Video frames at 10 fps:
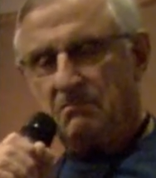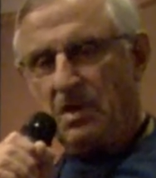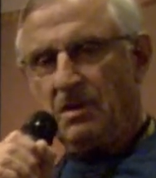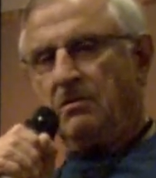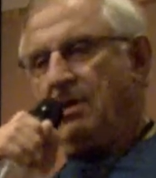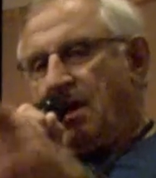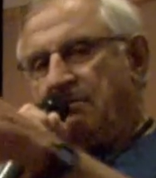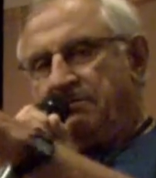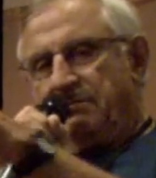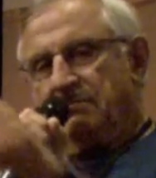make your
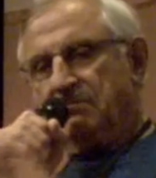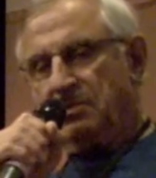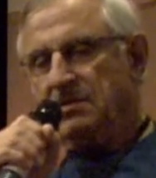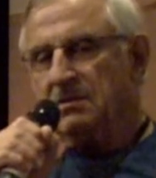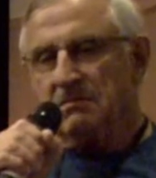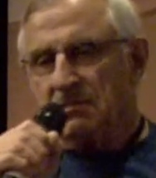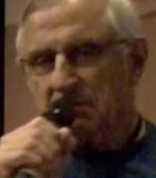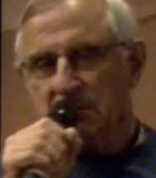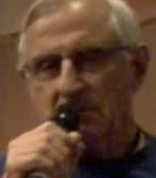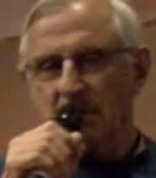F, put
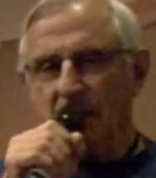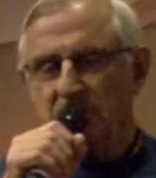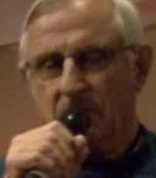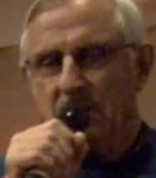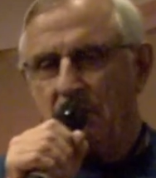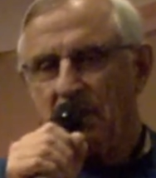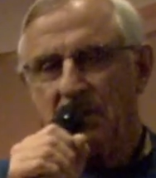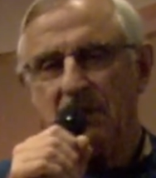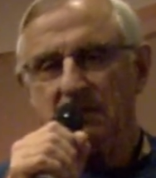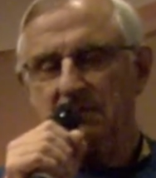dots where you
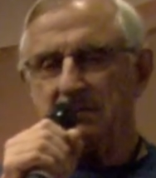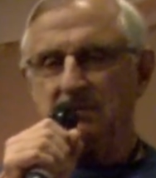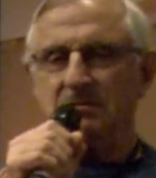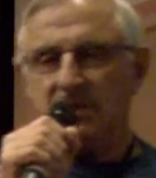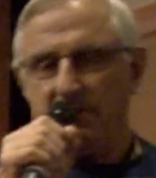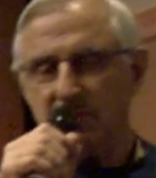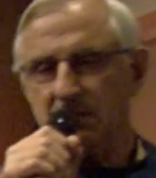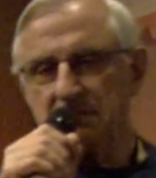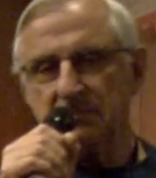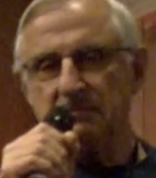wanted it, save it,